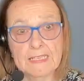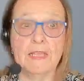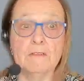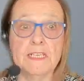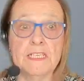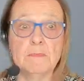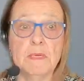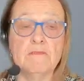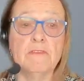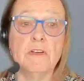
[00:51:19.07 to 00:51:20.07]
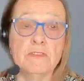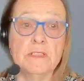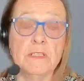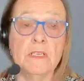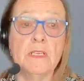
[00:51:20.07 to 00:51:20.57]
care would need to be involved
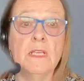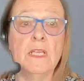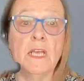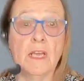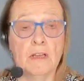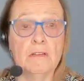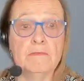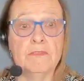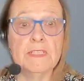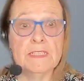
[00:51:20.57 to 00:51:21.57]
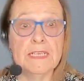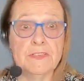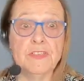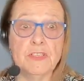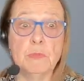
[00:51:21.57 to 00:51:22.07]
in the home
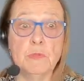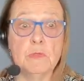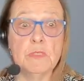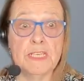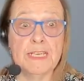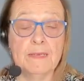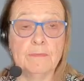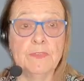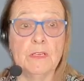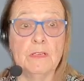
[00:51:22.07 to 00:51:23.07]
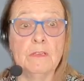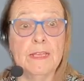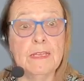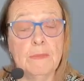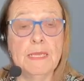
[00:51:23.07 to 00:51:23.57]
ventilatory support team. So
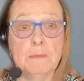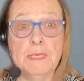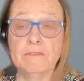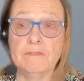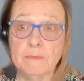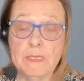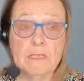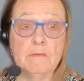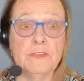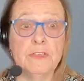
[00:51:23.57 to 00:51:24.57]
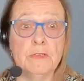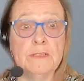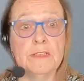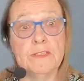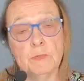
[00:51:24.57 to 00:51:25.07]
they may be familiar with
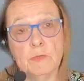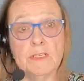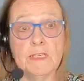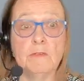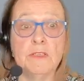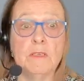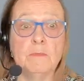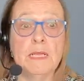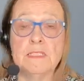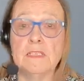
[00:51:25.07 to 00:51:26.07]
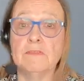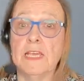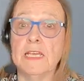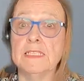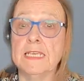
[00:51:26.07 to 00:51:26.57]
doing this, working with a palliative
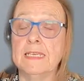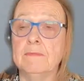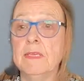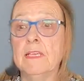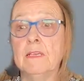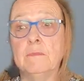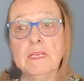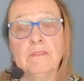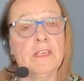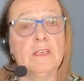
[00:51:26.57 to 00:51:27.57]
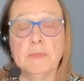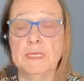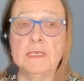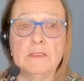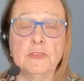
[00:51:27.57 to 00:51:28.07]
care team. But if it can be
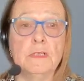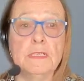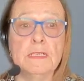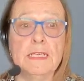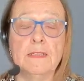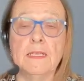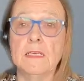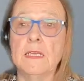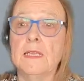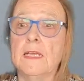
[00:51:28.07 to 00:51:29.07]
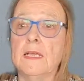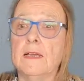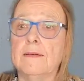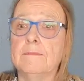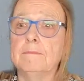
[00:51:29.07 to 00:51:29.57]
done jointly, then
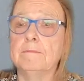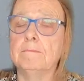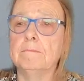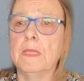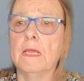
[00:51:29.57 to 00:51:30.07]
um,